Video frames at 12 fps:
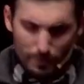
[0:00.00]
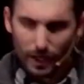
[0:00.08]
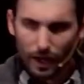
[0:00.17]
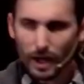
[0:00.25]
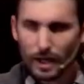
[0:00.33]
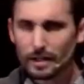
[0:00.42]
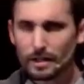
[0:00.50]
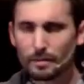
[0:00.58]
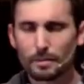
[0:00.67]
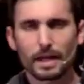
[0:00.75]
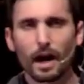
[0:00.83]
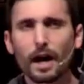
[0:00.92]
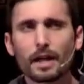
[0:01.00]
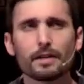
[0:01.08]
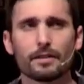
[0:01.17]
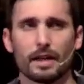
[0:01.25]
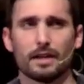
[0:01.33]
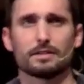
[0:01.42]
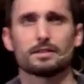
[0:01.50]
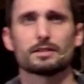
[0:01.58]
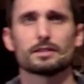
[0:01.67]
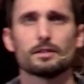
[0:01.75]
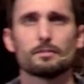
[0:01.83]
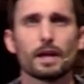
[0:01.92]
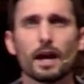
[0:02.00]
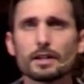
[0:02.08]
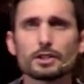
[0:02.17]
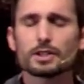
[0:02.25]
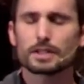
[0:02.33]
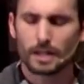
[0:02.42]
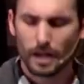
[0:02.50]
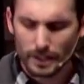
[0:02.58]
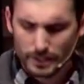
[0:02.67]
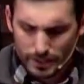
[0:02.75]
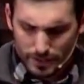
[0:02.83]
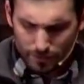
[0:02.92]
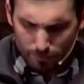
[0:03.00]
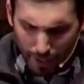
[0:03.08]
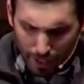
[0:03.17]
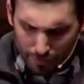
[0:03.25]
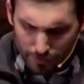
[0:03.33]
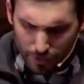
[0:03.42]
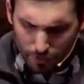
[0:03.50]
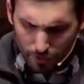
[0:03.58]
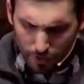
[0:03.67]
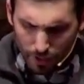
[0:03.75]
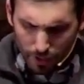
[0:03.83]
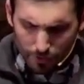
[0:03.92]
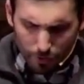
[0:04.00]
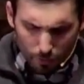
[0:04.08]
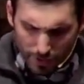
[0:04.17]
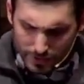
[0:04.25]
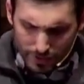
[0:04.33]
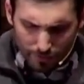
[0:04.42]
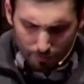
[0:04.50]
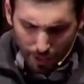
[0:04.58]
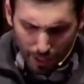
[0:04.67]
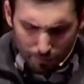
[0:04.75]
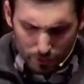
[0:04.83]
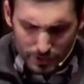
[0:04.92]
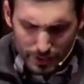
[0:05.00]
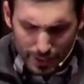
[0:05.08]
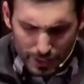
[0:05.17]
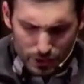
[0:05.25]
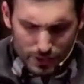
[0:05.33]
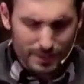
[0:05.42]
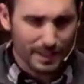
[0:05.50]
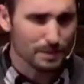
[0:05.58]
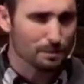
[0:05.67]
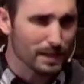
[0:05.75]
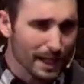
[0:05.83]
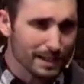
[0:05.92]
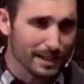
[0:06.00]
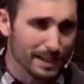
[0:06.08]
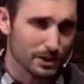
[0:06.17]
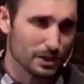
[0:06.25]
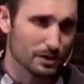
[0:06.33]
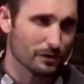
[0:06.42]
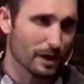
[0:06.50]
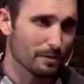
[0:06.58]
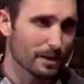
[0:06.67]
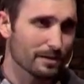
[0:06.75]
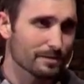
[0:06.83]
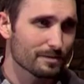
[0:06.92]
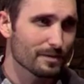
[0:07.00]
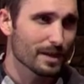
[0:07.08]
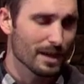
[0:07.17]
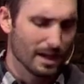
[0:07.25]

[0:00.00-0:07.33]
And beyond this, beyond just the context of Matthew, the rest of the Bible teaches this plainly, church family.